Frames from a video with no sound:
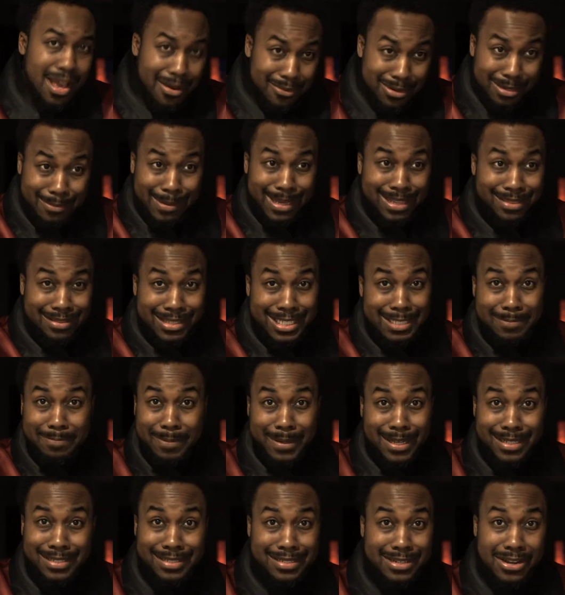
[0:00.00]
What about this
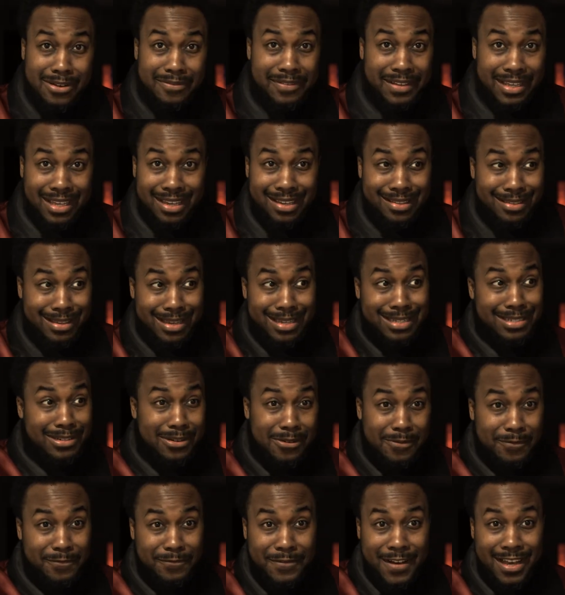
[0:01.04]
person over here? They're
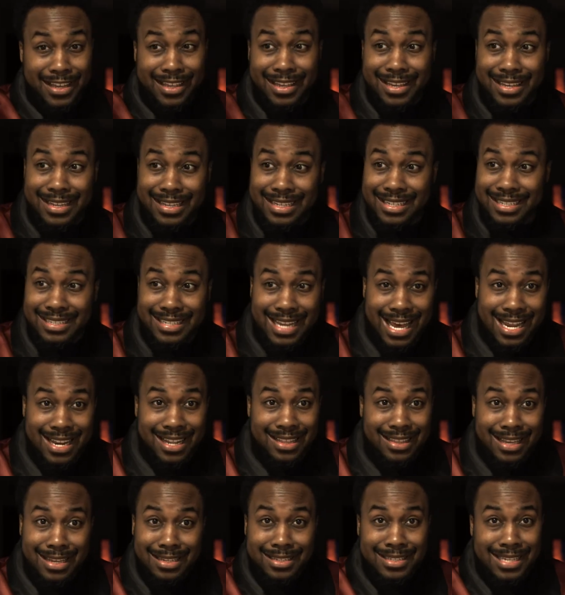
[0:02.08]
so fucking
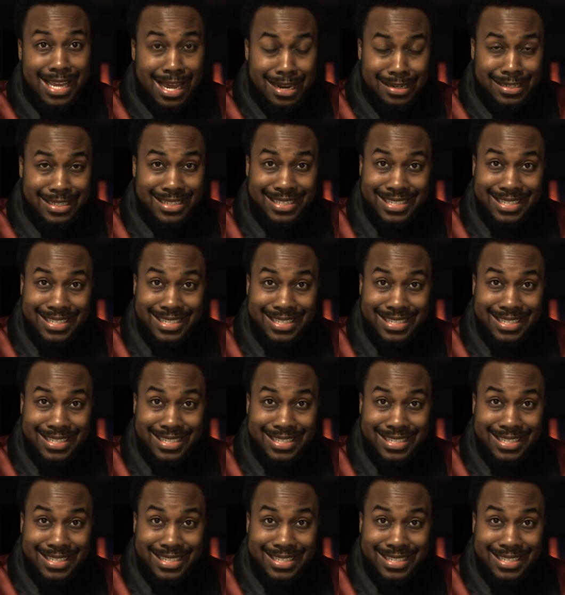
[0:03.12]
excited, they sound